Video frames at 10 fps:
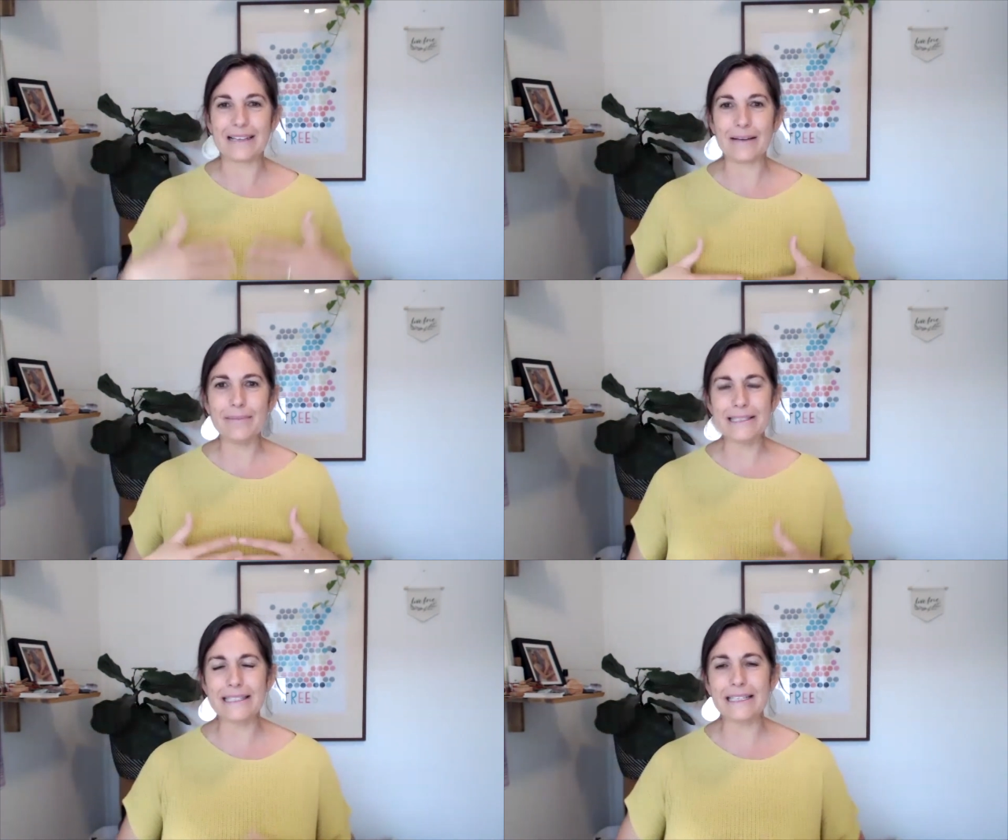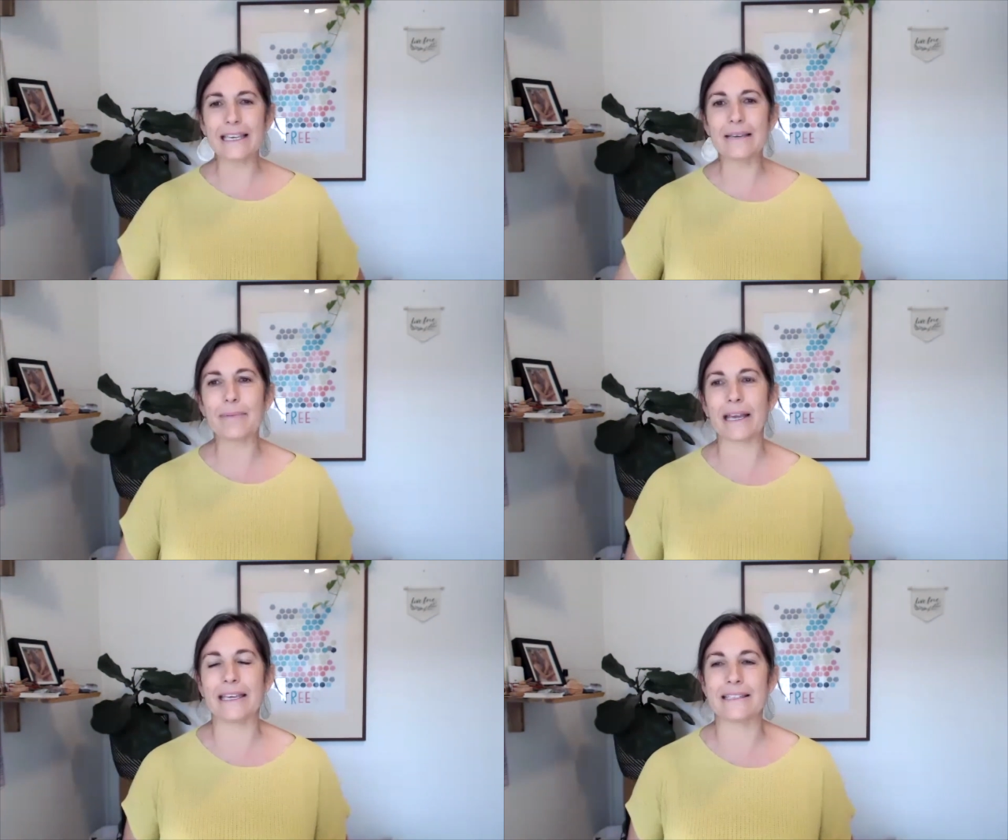The sinking
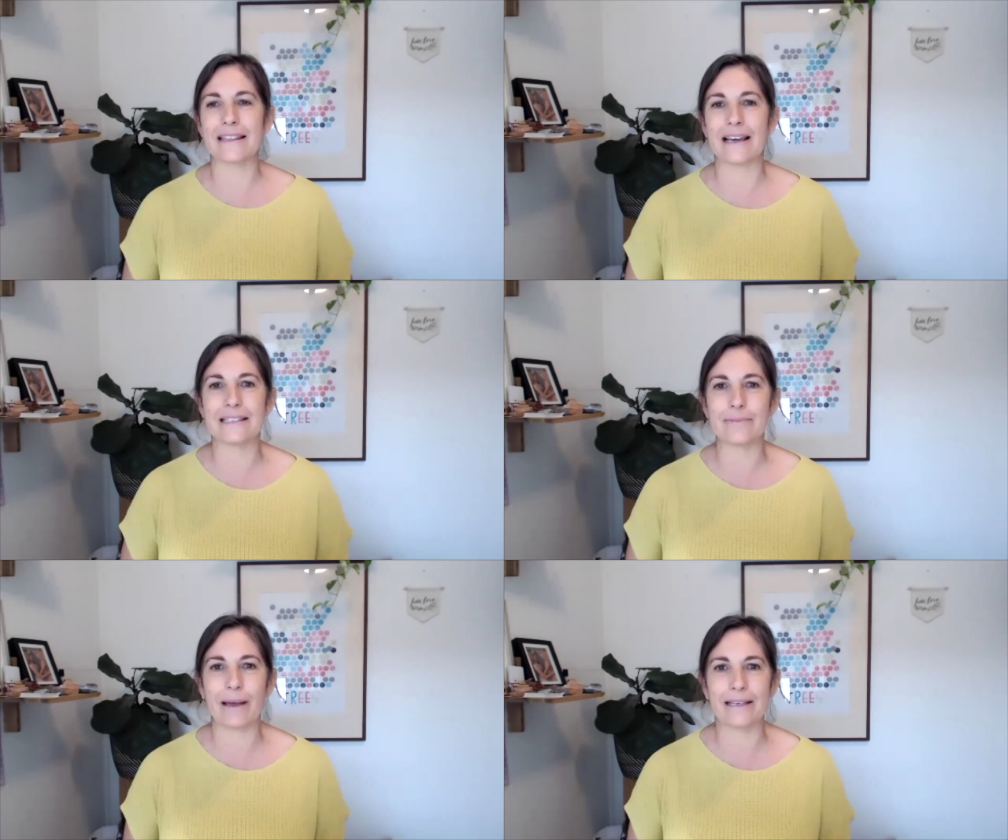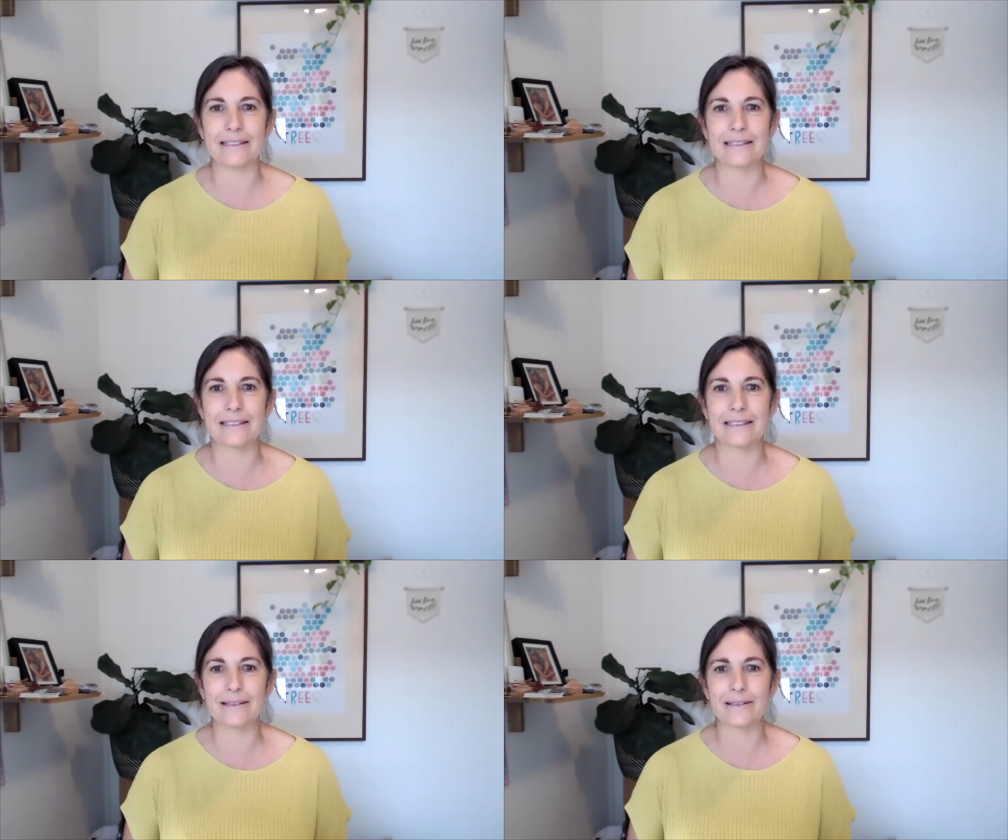back into that space is
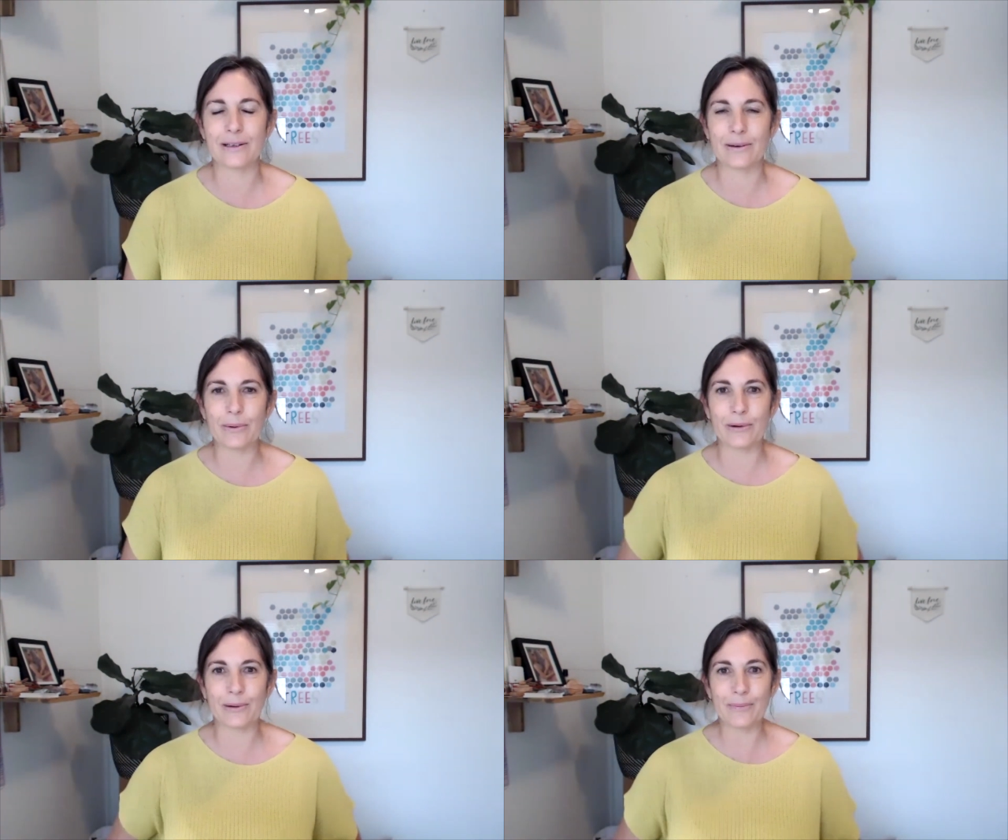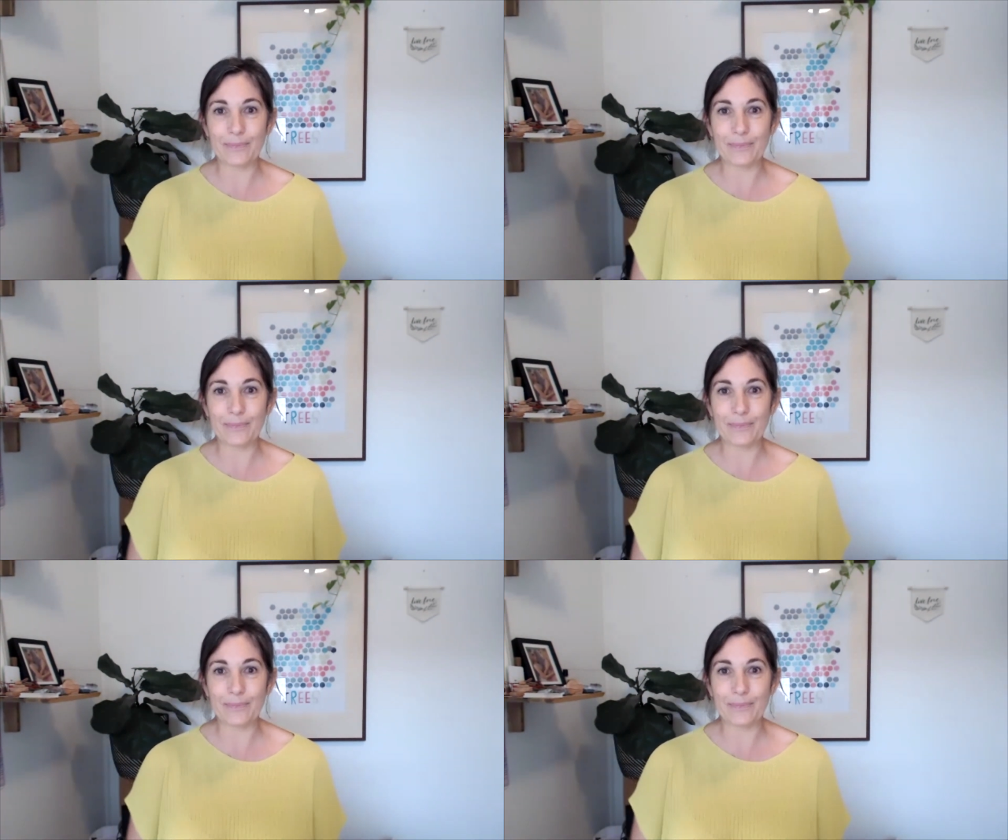important.